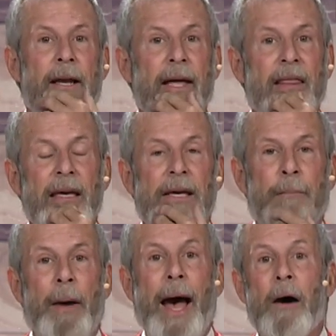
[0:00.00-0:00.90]
I
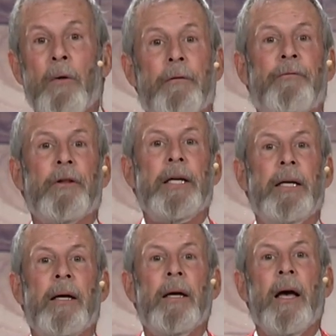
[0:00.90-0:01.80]
think, powerfully